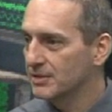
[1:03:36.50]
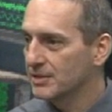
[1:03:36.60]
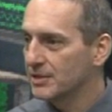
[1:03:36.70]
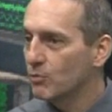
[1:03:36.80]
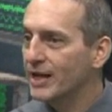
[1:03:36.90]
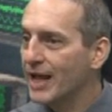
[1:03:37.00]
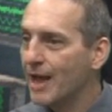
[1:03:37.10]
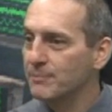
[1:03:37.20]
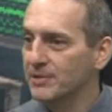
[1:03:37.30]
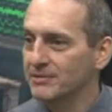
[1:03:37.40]
What
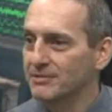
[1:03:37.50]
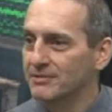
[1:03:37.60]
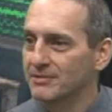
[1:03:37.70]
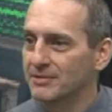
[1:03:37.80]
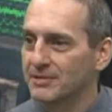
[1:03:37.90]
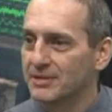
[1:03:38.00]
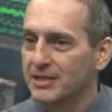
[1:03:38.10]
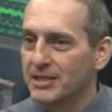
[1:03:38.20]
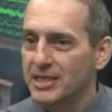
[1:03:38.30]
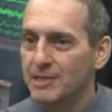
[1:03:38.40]
happened?
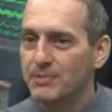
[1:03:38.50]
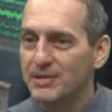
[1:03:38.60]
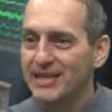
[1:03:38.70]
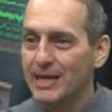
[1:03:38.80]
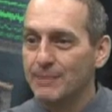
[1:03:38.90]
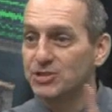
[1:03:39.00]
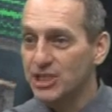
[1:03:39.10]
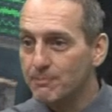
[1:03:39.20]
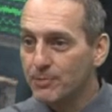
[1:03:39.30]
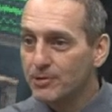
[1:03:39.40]
It became
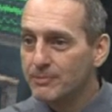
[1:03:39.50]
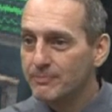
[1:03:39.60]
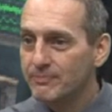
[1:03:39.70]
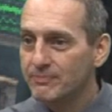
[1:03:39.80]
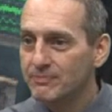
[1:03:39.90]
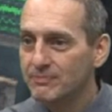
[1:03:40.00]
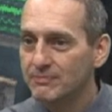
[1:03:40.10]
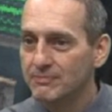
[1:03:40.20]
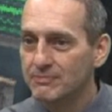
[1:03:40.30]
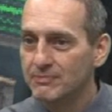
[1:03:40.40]
cheaper
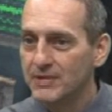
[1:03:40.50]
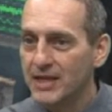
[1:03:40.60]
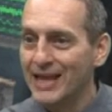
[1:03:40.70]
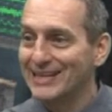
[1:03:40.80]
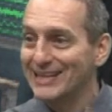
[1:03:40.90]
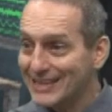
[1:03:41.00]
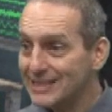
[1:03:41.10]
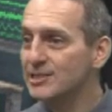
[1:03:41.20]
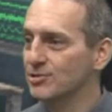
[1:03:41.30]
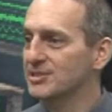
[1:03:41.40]
and
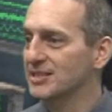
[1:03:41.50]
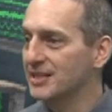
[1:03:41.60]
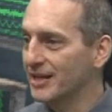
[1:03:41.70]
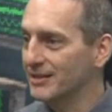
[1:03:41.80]
easier to get.